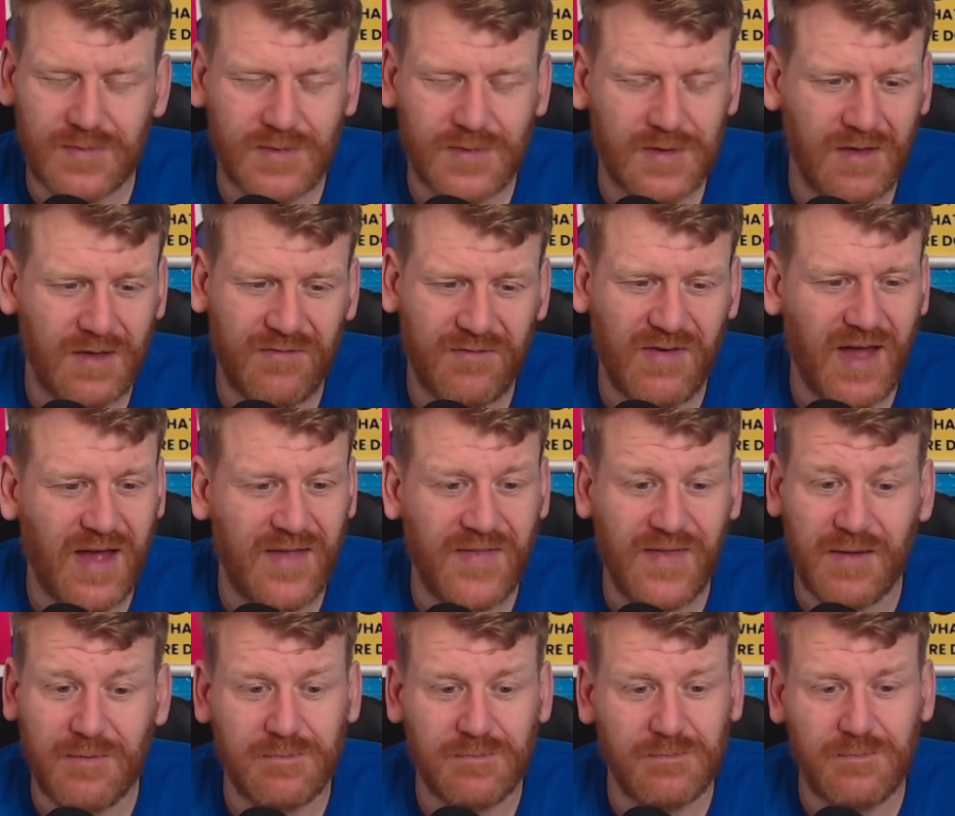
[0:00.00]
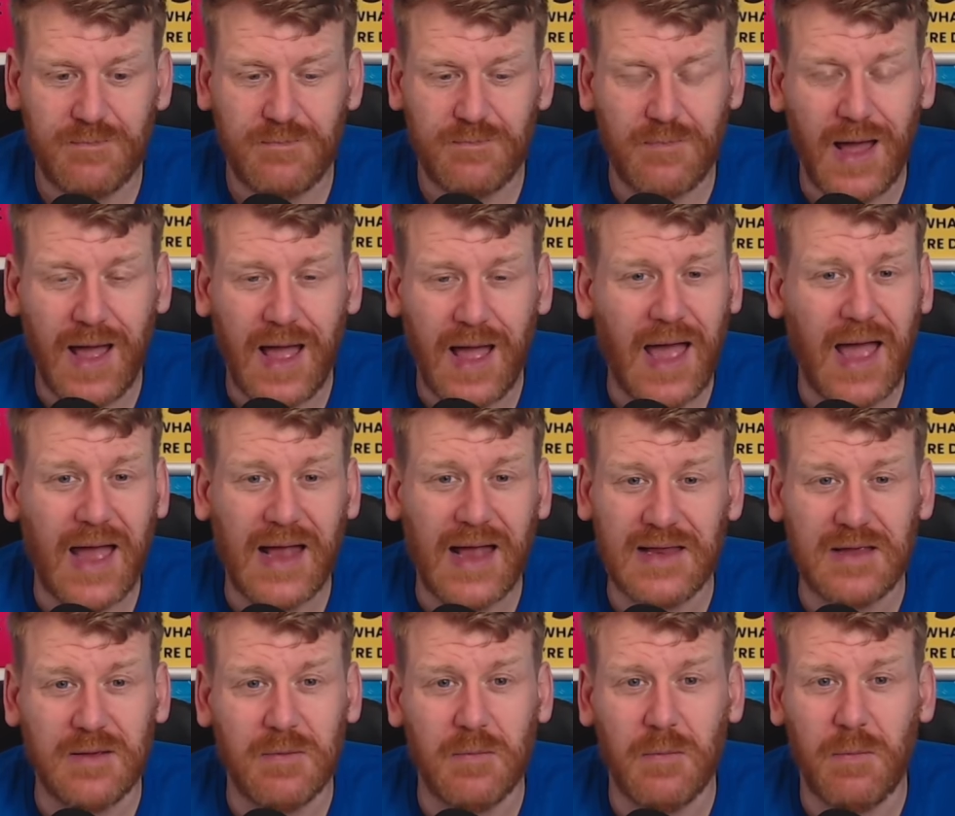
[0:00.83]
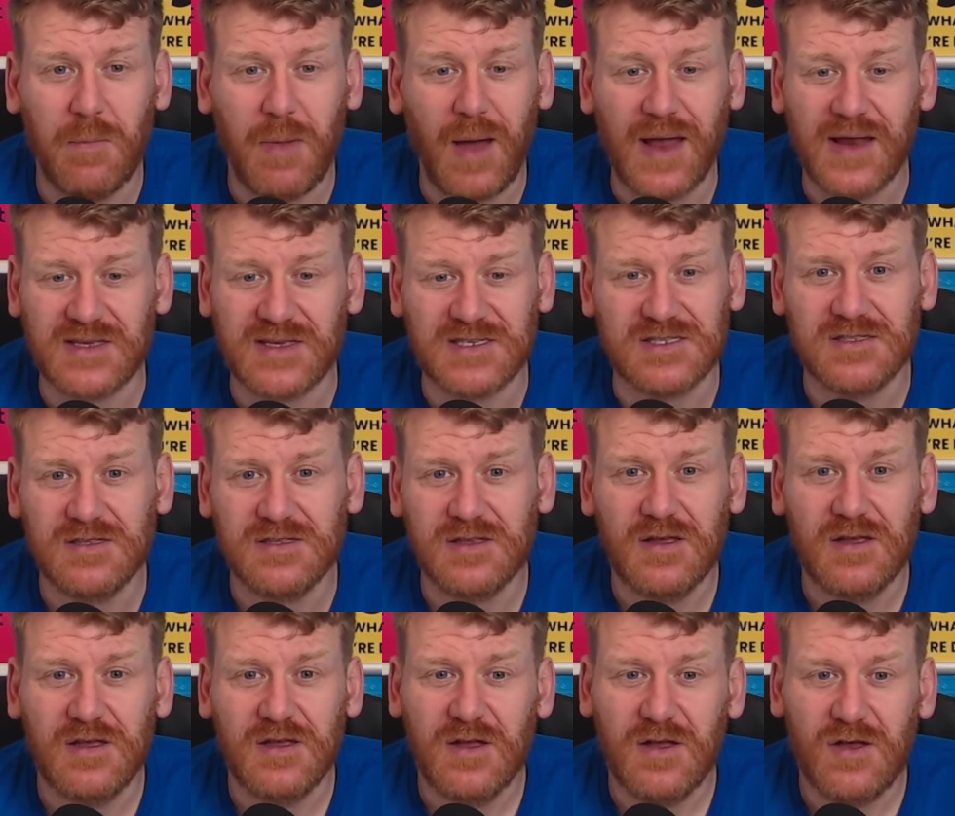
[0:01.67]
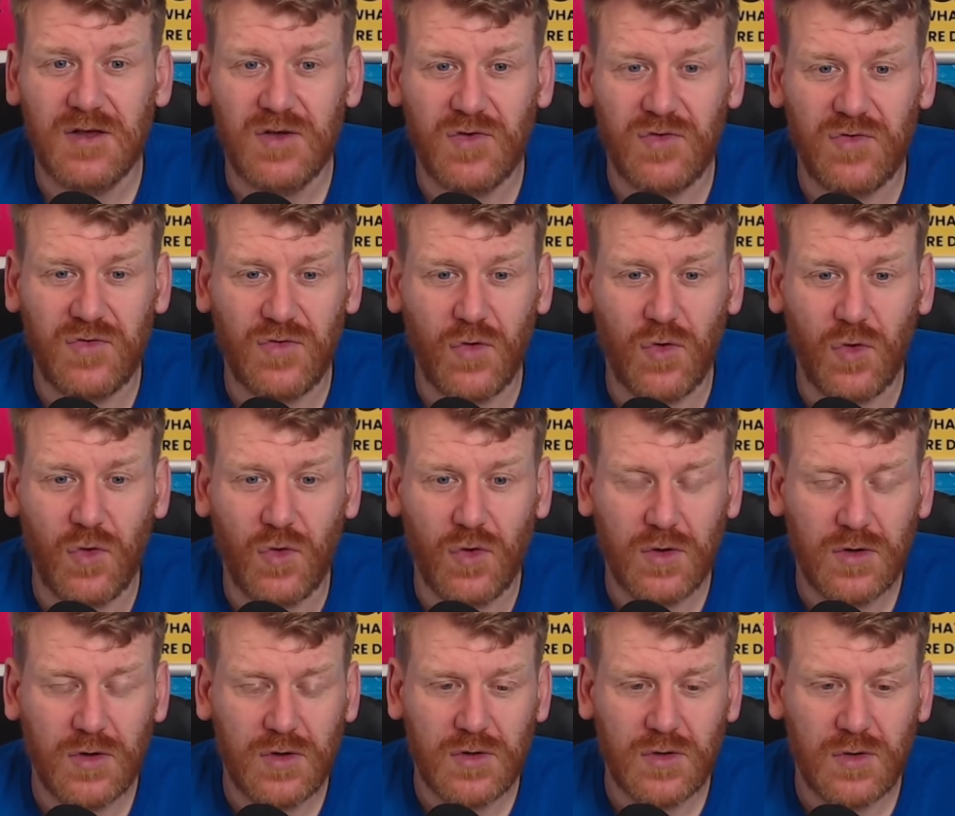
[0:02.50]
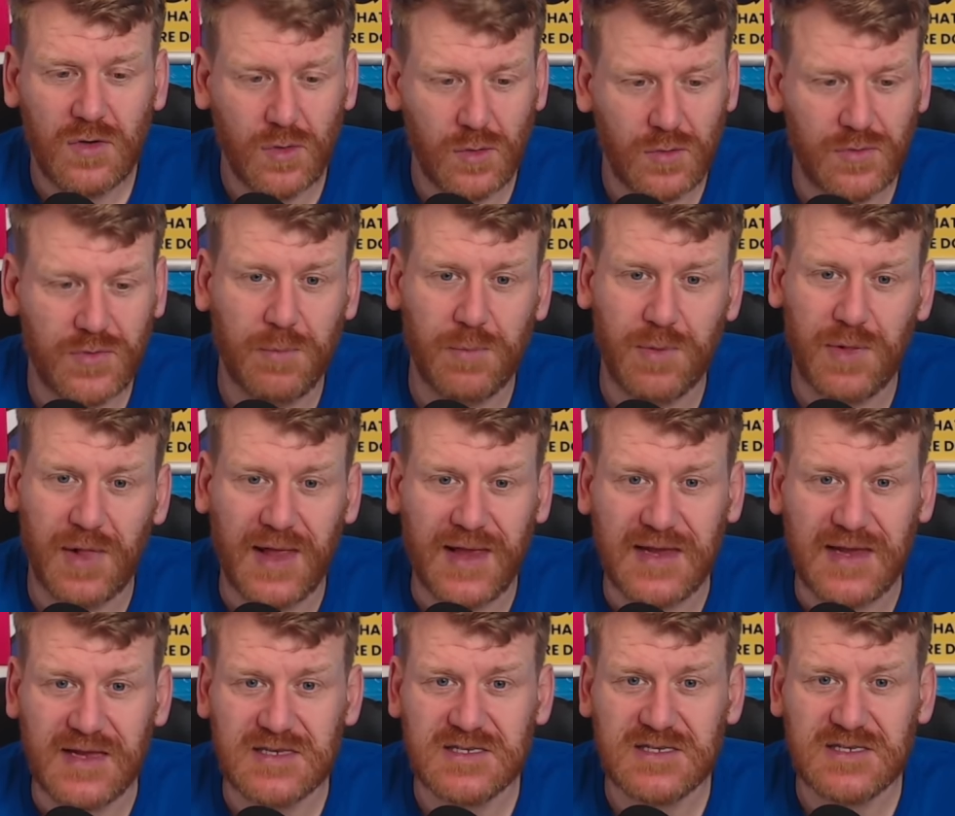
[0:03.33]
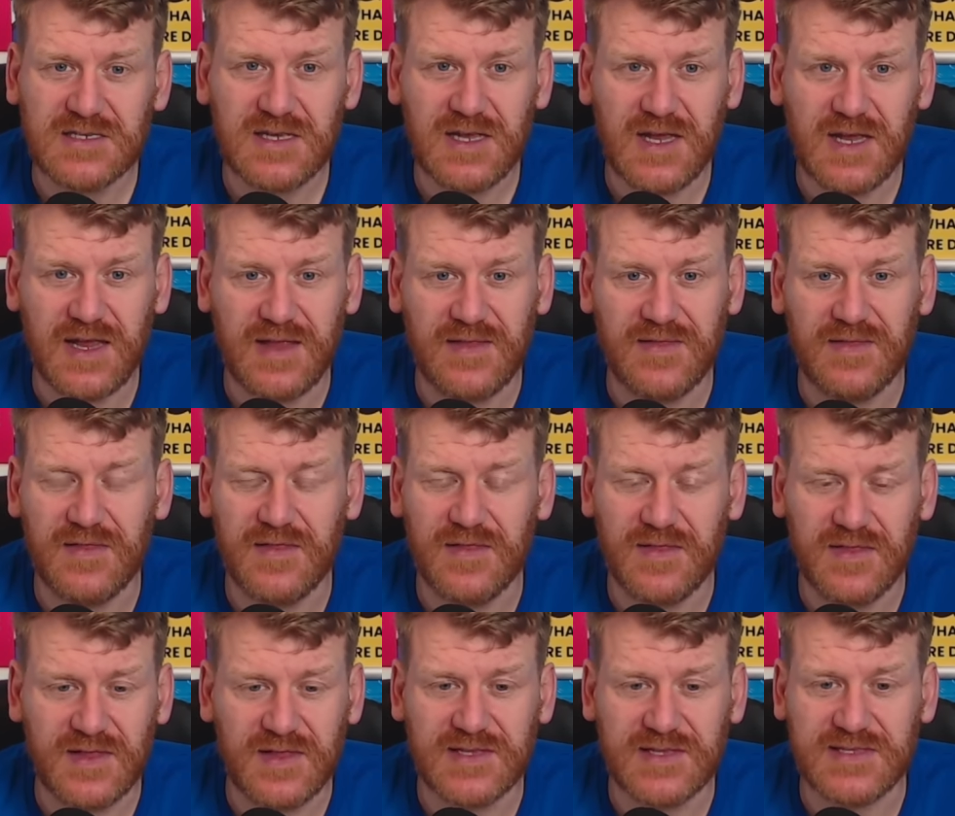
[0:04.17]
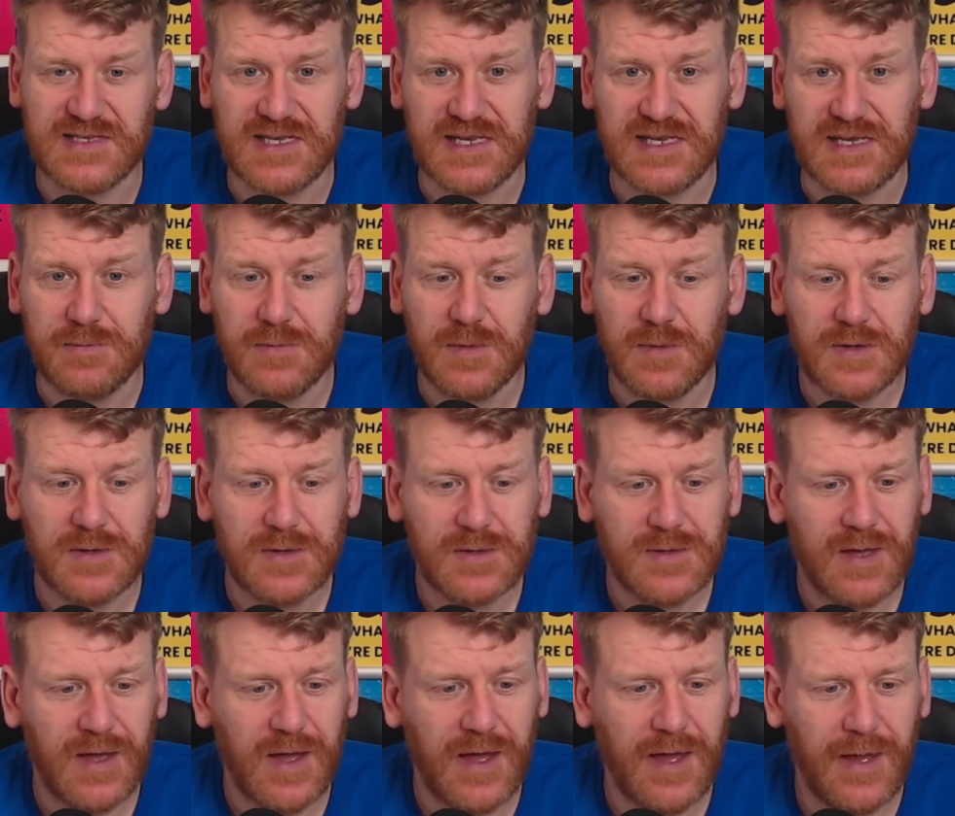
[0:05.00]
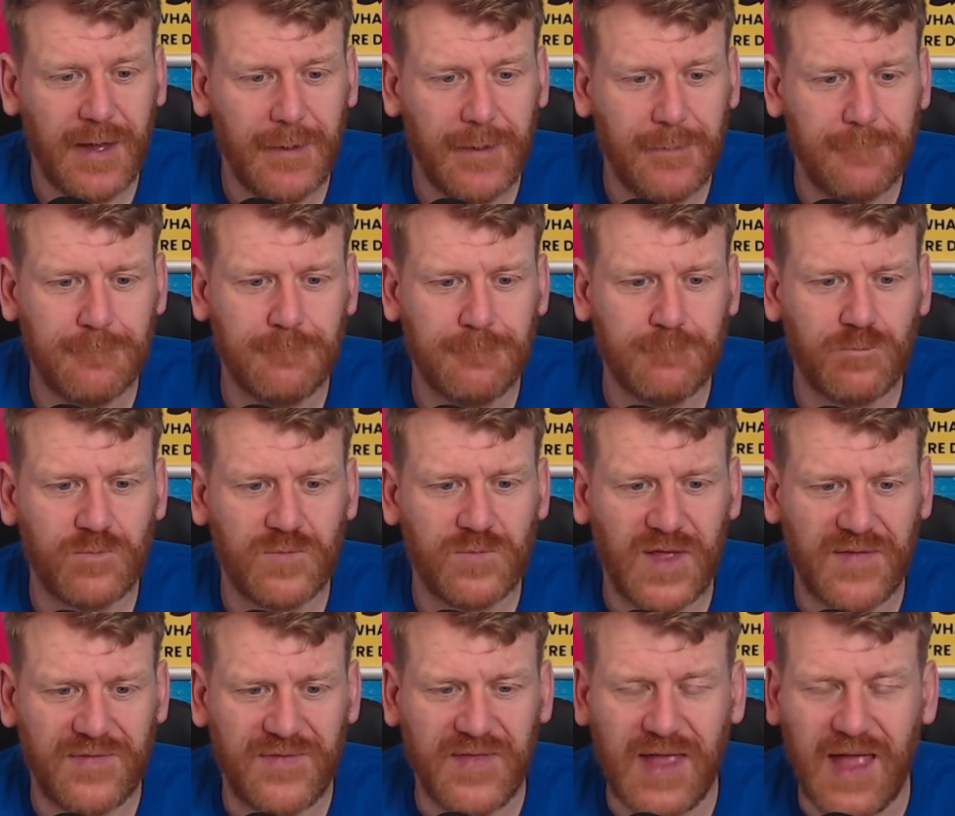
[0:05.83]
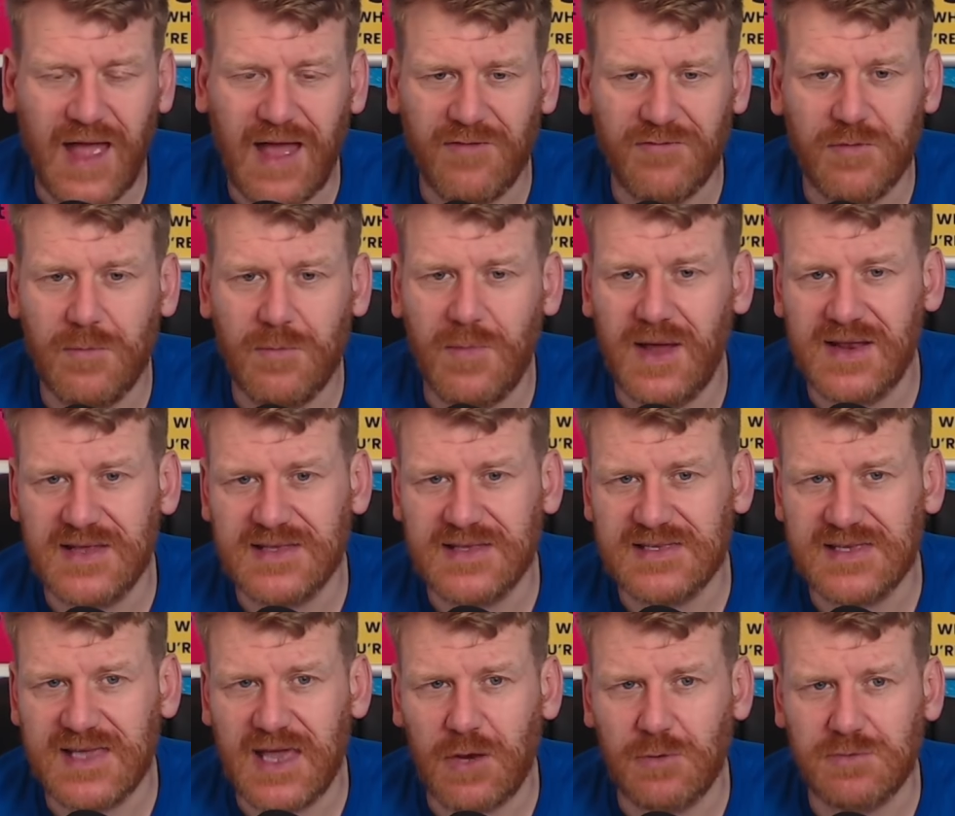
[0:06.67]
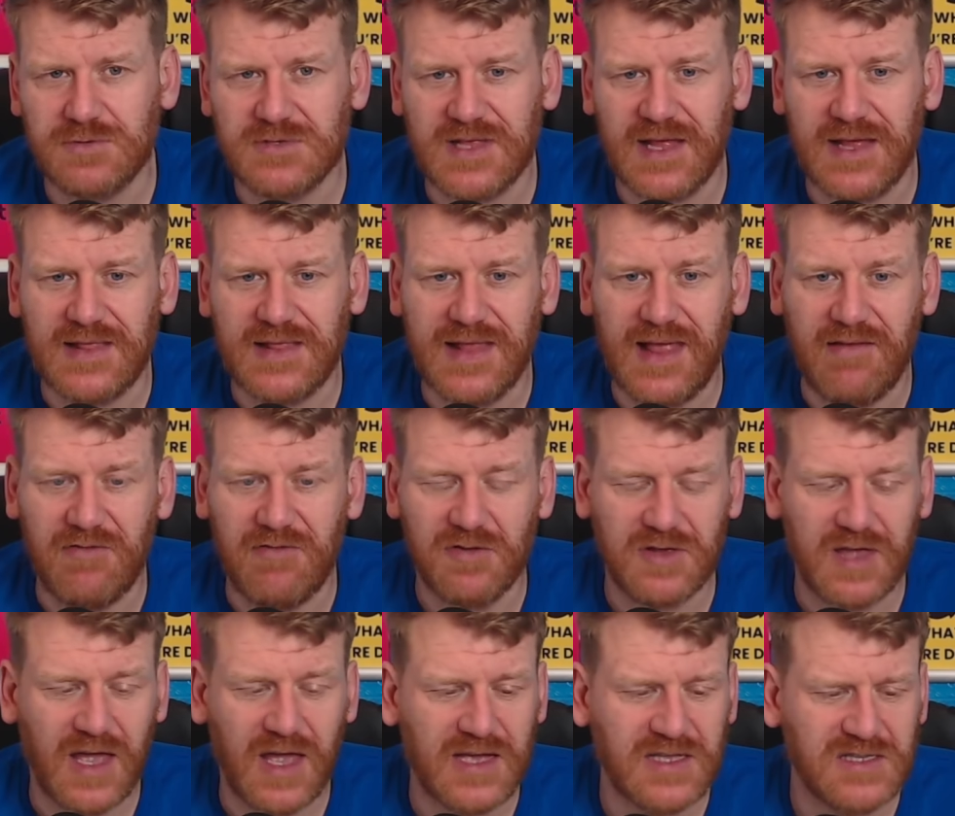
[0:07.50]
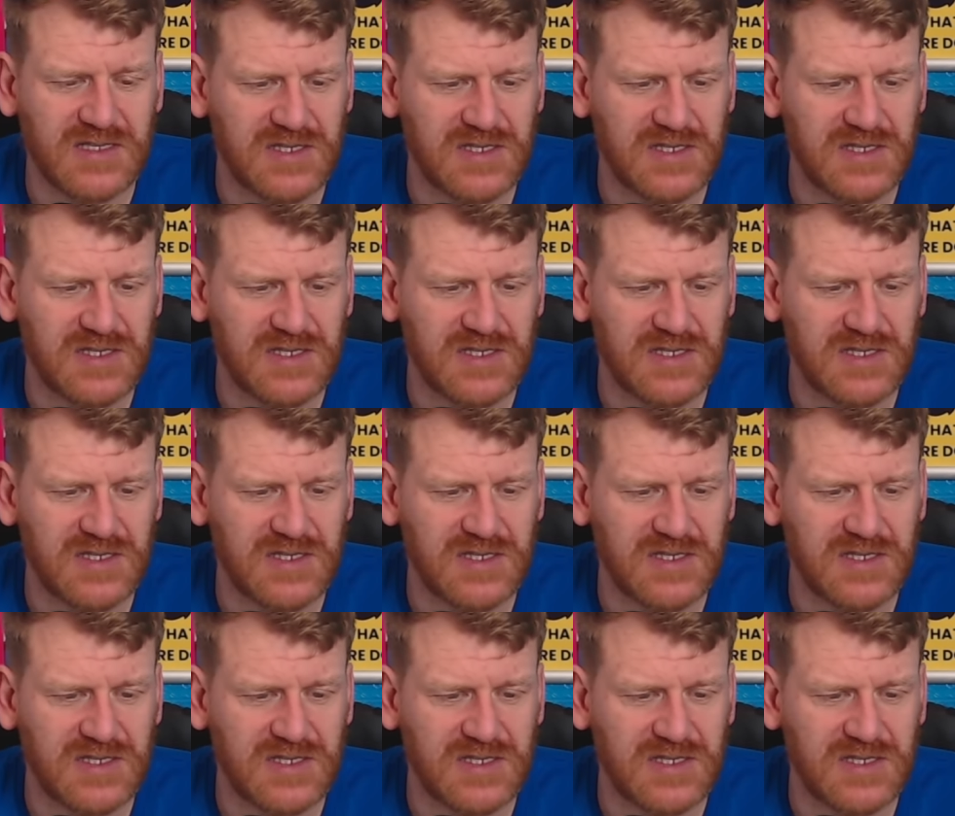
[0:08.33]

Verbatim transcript: I find that highly embarrassing for other players in the team um, that they haven't managed to get up to that level yet.